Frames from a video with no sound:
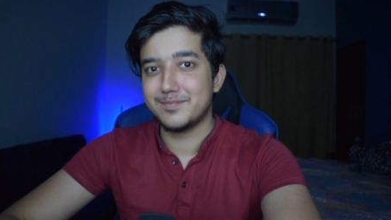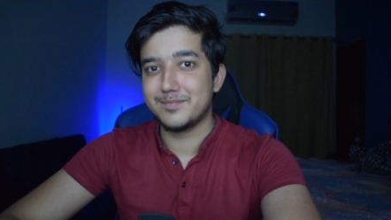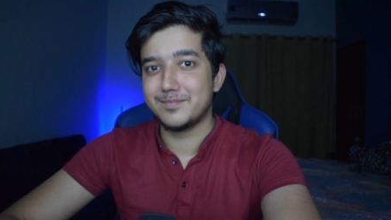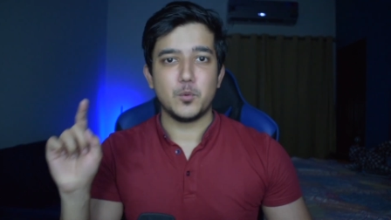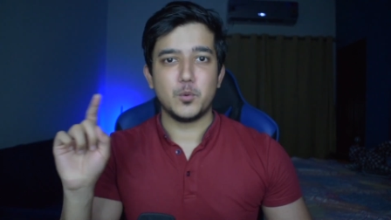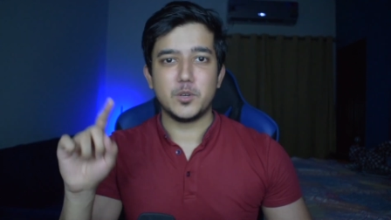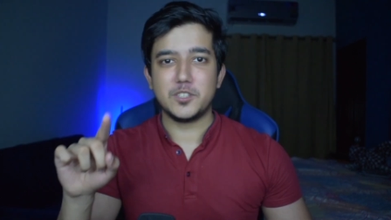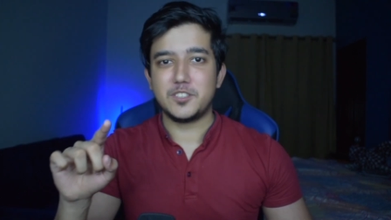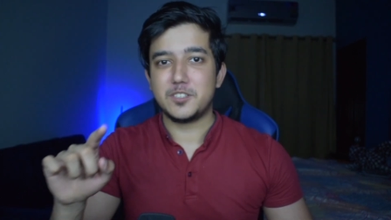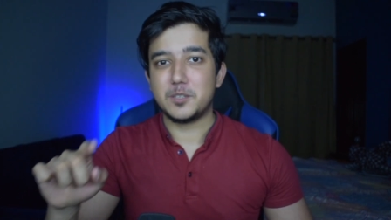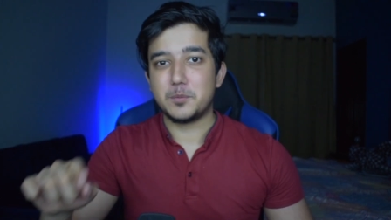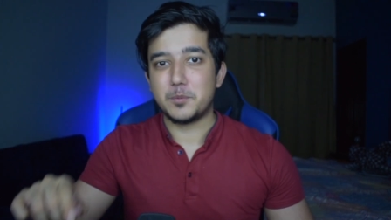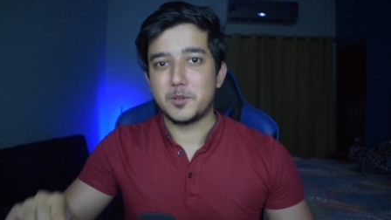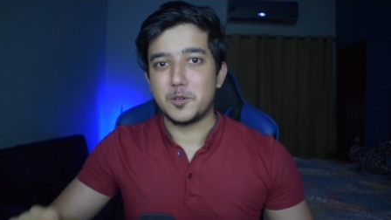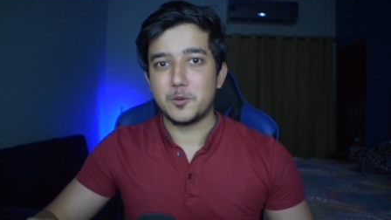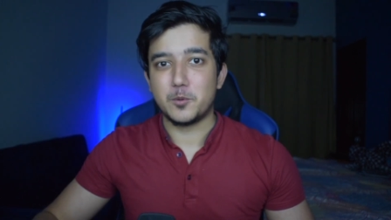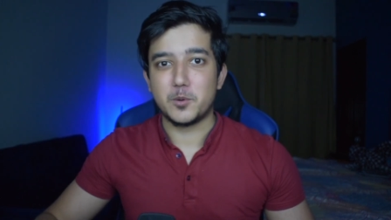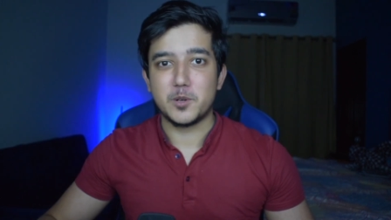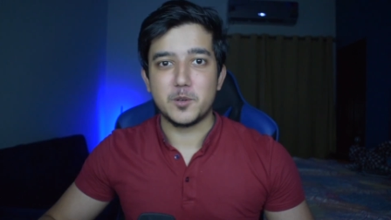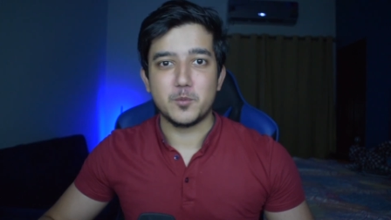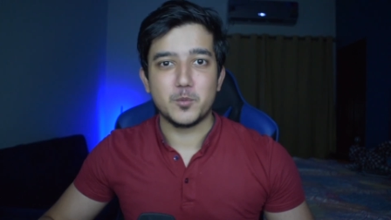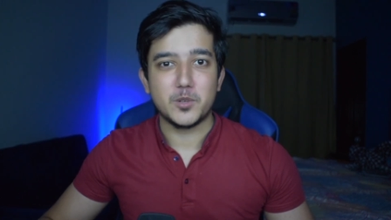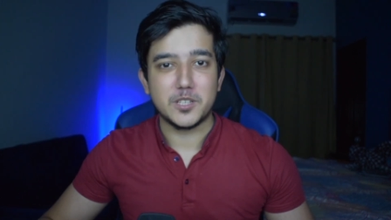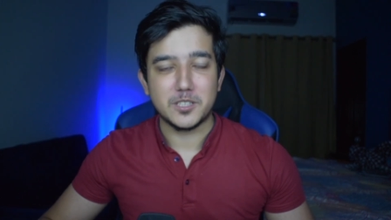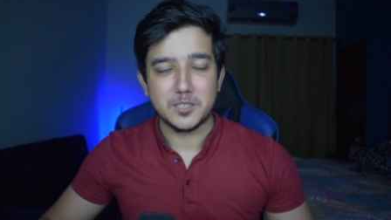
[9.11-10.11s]
What's up
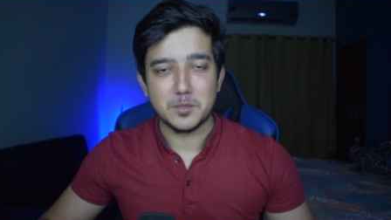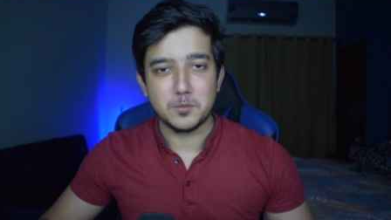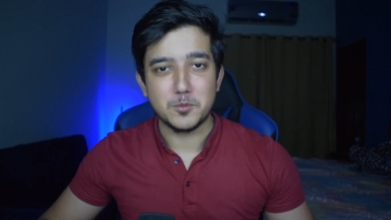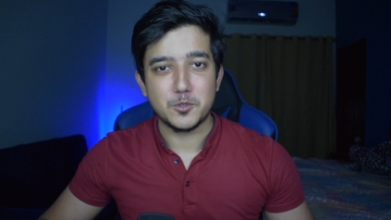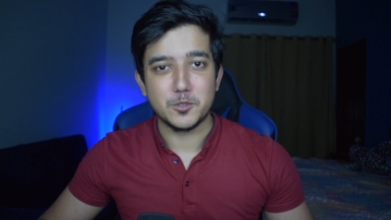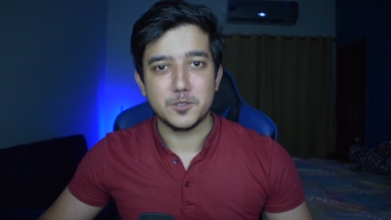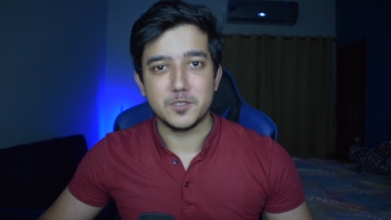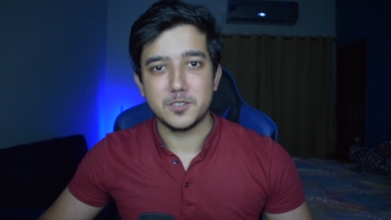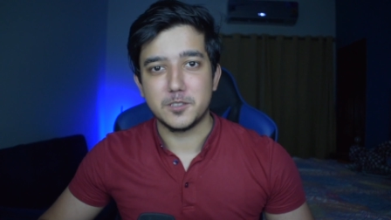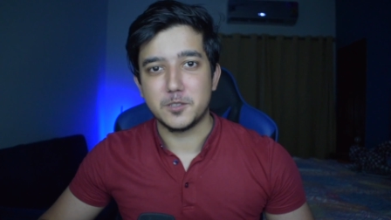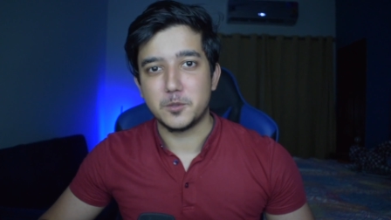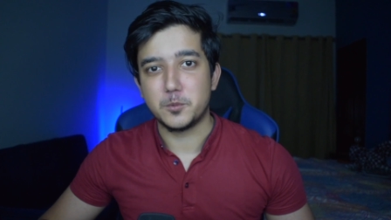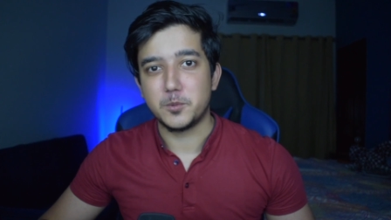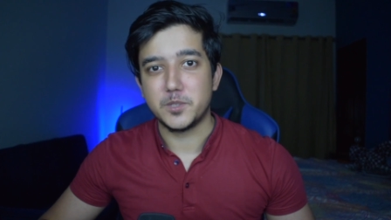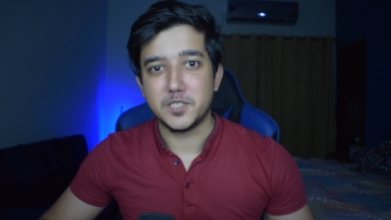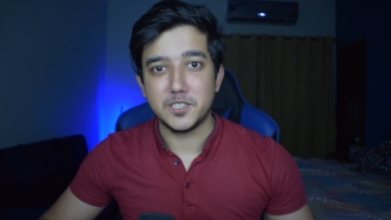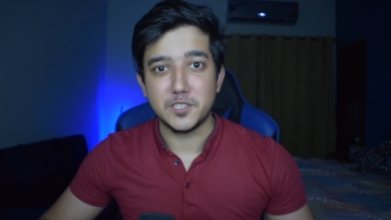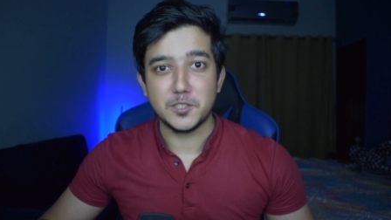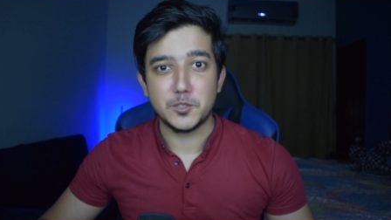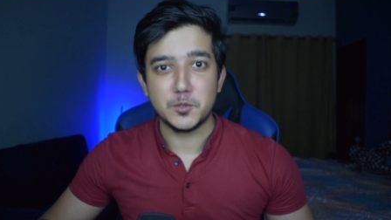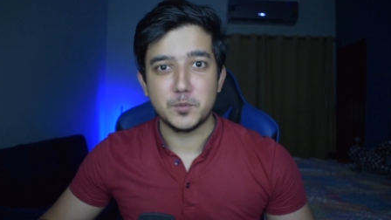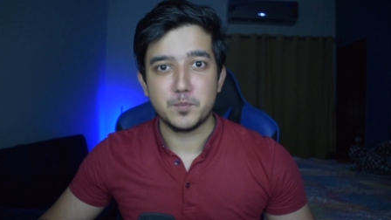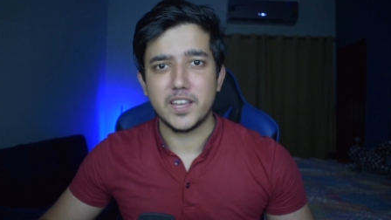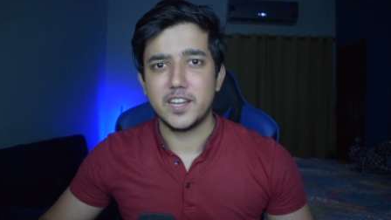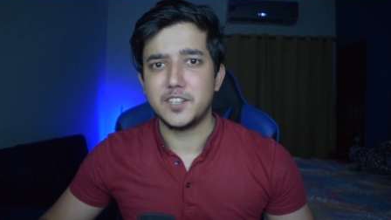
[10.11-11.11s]
everyone, welcome to another video.